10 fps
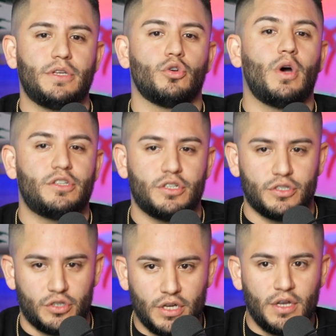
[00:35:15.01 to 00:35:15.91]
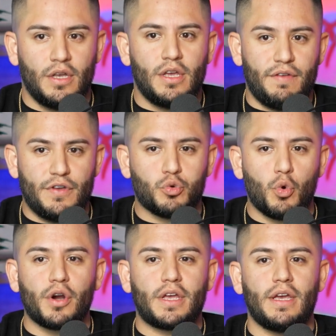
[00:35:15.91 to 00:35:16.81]
So if it's
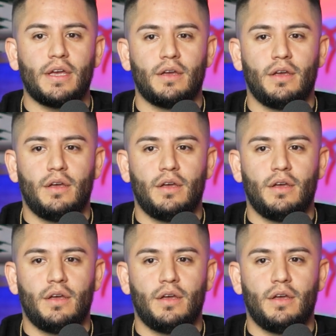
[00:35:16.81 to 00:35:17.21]
working,